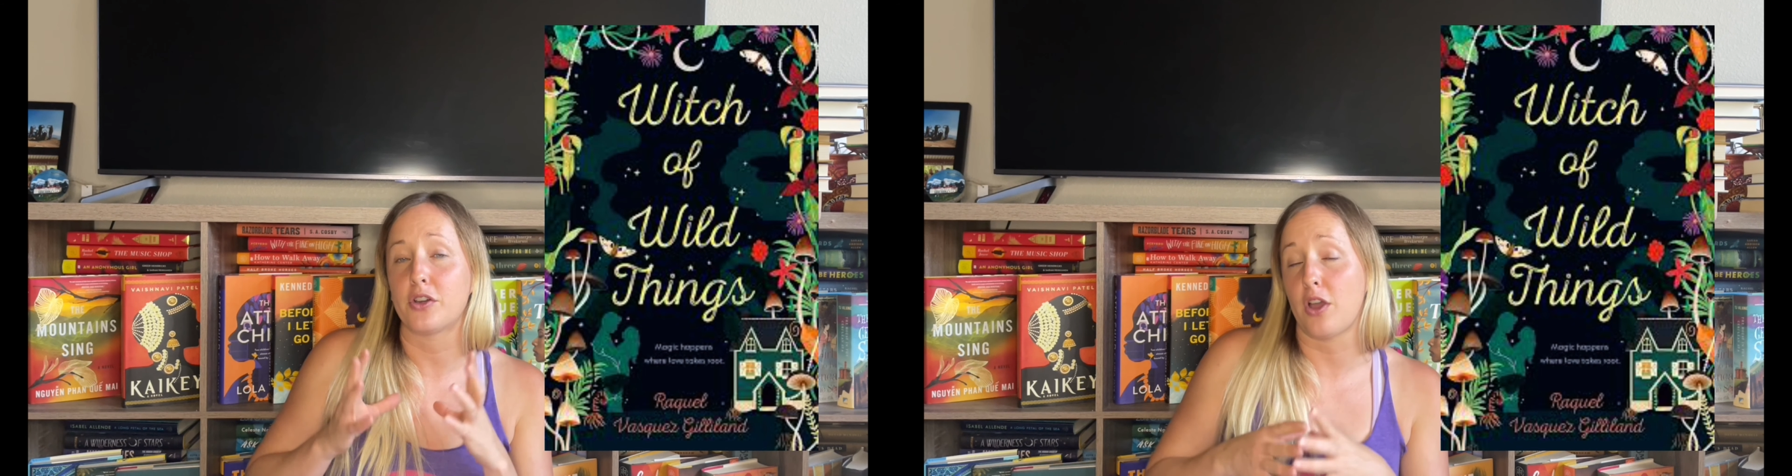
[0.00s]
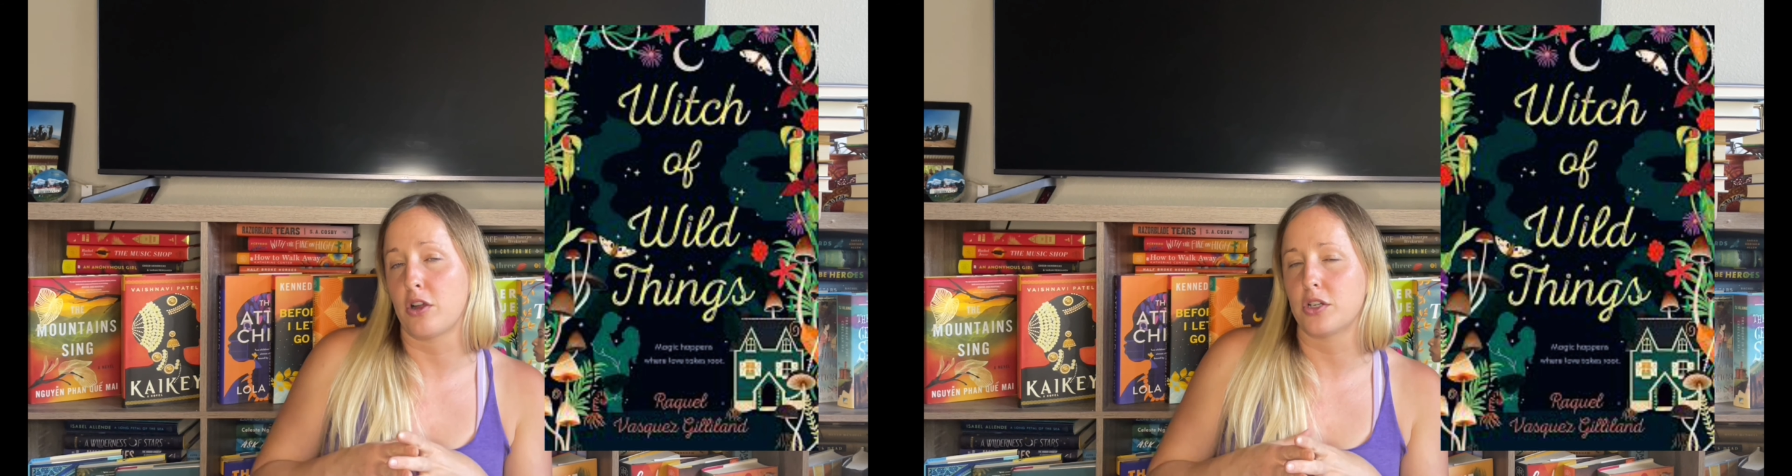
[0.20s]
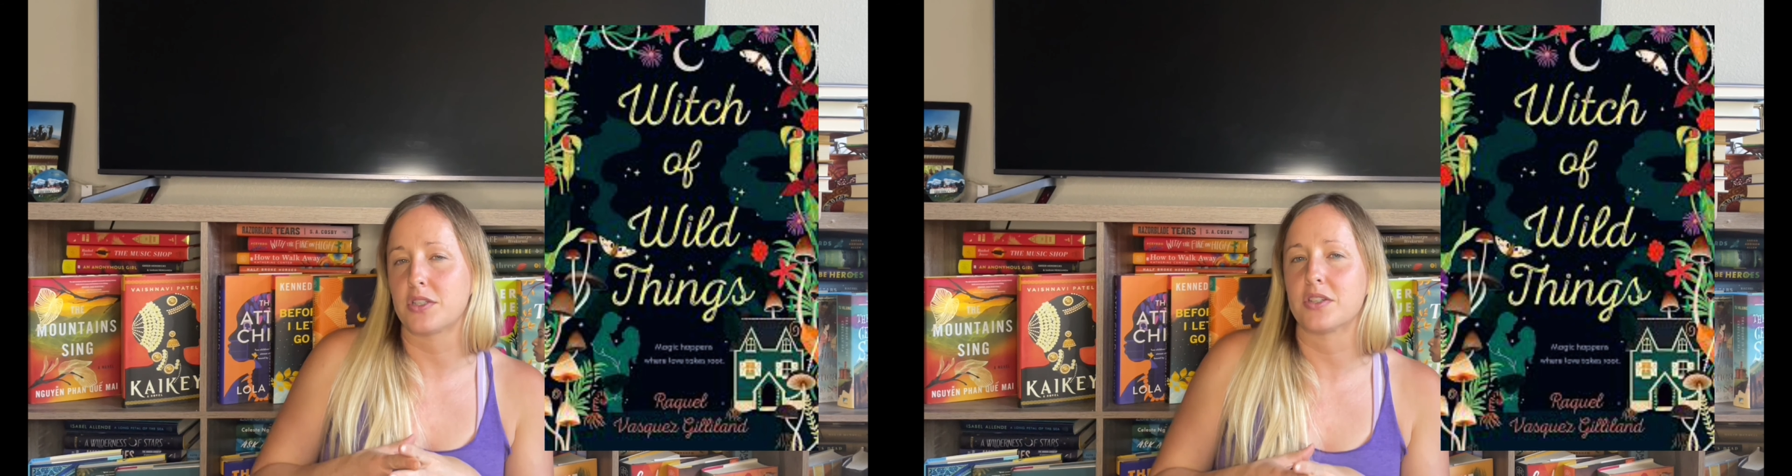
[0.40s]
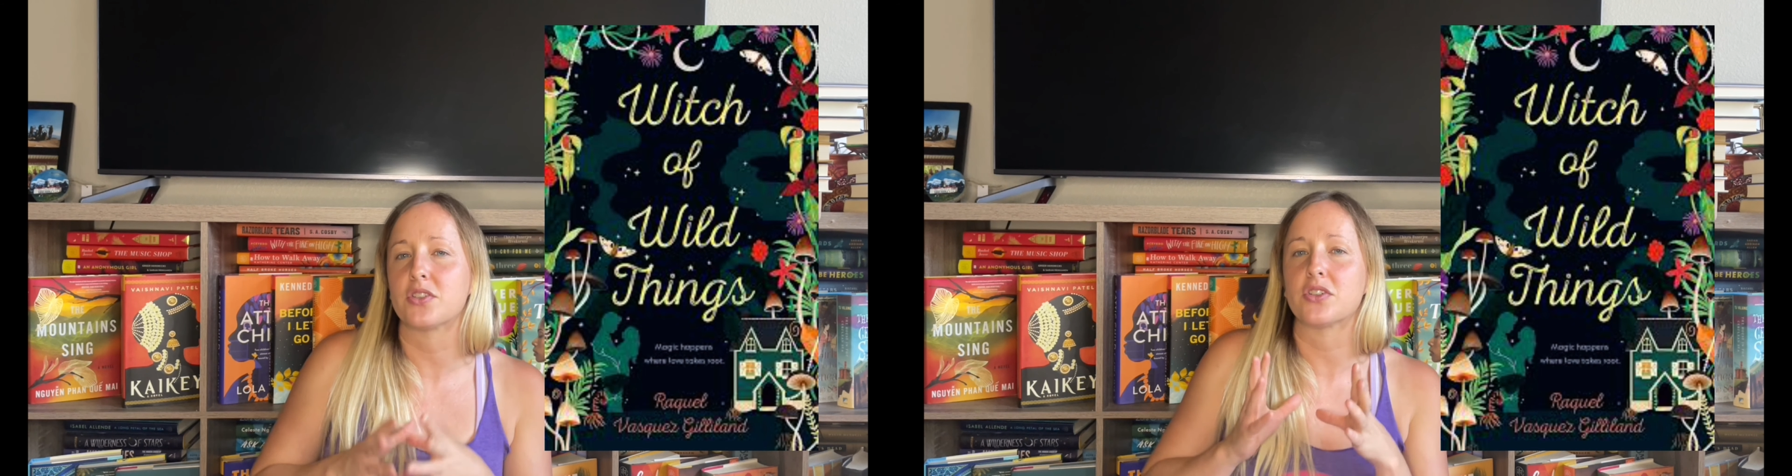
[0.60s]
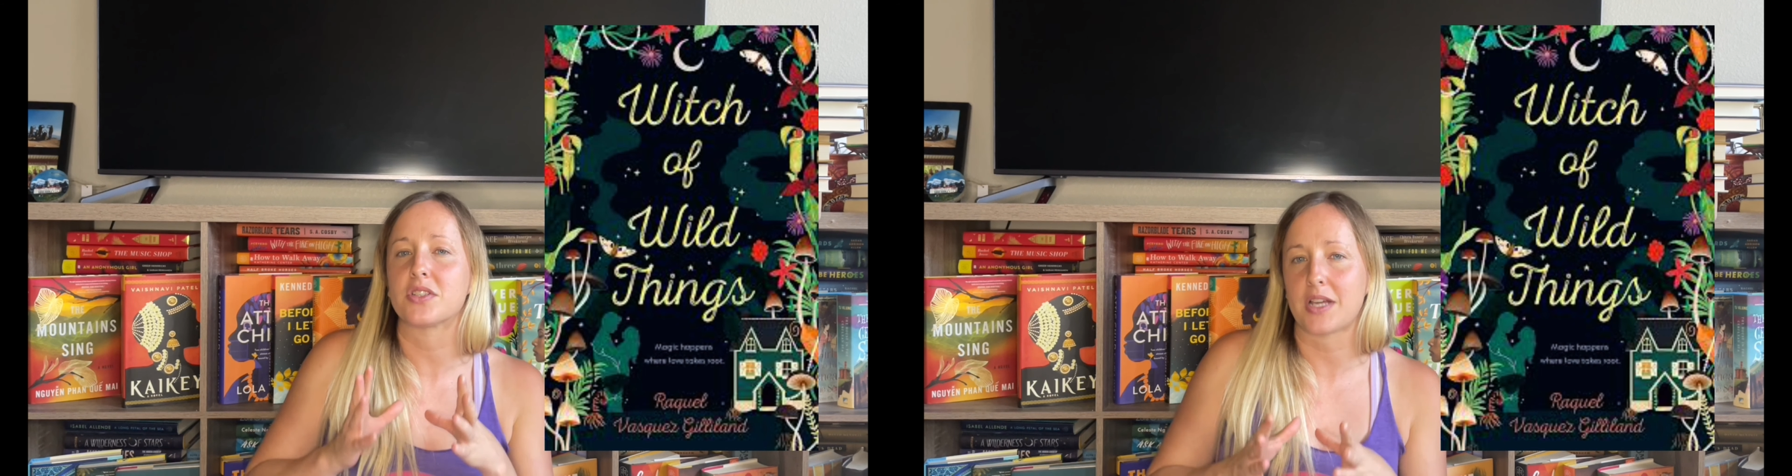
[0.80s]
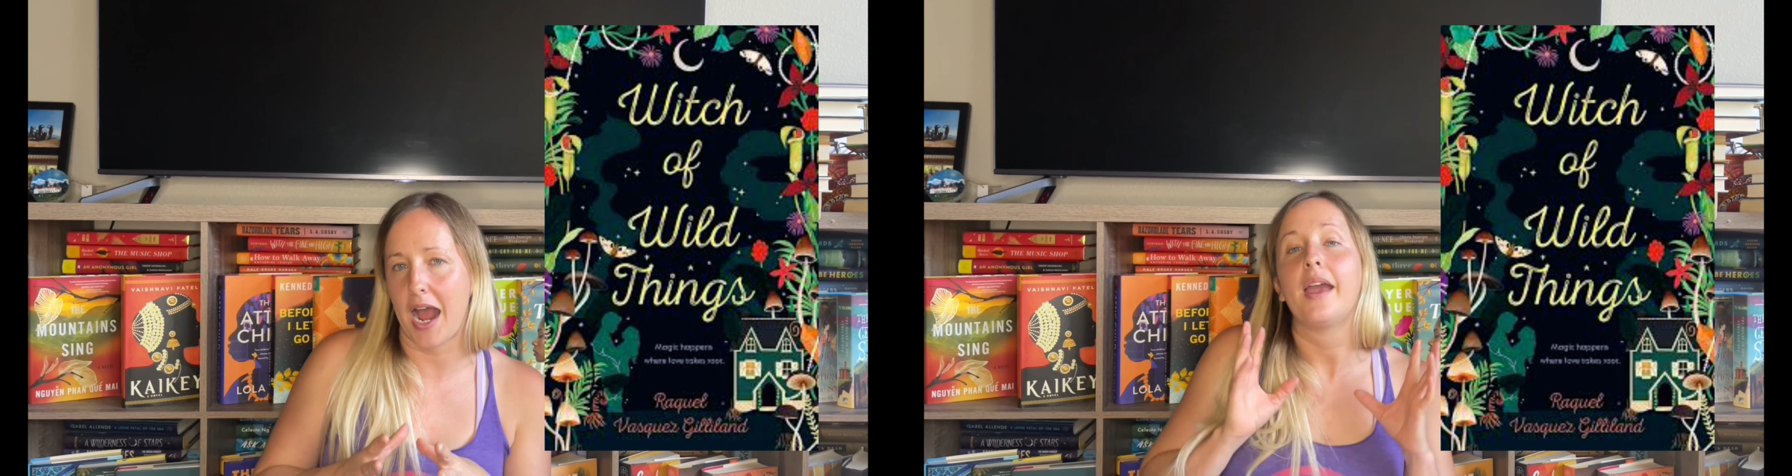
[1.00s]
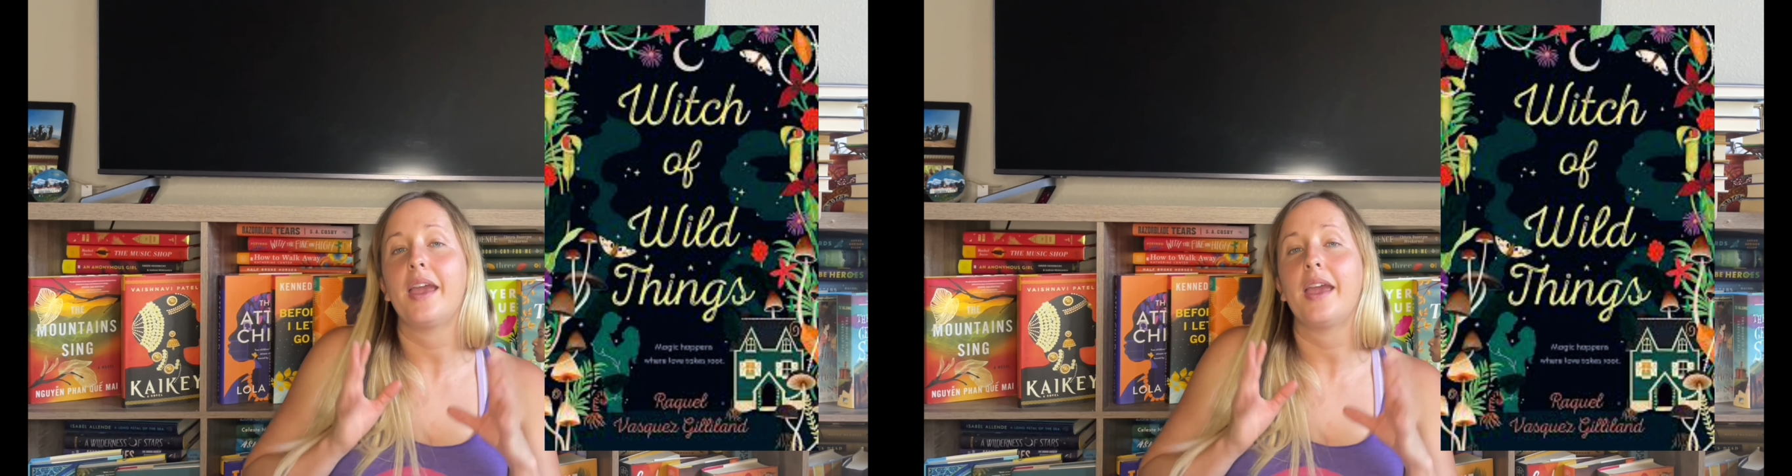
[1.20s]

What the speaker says: younger sister, Sky.